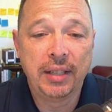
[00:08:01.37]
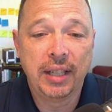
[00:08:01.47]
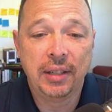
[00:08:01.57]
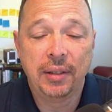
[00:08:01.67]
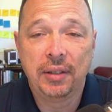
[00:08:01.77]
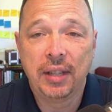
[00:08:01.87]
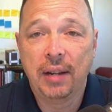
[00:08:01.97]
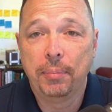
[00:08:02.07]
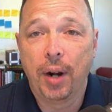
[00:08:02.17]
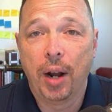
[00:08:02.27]
runs into the
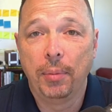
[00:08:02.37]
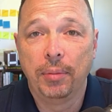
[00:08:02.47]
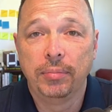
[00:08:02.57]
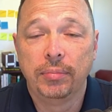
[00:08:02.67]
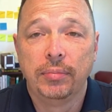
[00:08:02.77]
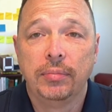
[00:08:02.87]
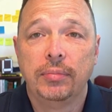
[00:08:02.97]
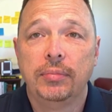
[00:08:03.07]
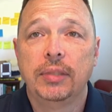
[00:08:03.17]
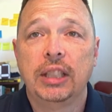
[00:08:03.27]
same problem.
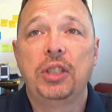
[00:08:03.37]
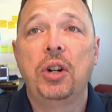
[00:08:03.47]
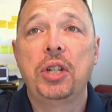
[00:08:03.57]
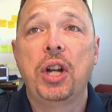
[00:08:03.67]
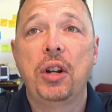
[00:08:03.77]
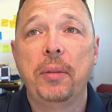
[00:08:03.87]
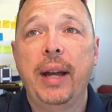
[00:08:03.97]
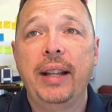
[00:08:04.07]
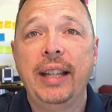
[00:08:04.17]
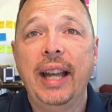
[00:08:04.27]
They start talking
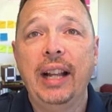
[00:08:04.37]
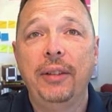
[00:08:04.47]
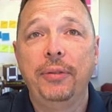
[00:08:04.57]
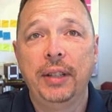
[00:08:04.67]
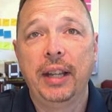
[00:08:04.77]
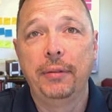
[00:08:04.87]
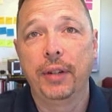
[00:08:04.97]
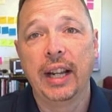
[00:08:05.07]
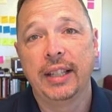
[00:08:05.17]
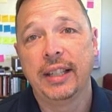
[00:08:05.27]
about the elephant and they
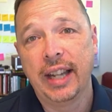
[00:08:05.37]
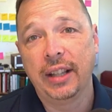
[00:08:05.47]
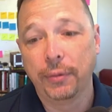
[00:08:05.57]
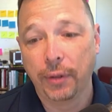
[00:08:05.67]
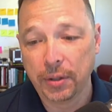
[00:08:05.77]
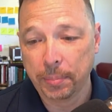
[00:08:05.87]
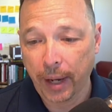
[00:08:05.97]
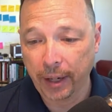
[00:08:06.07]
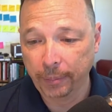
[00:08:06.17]
forget to take the first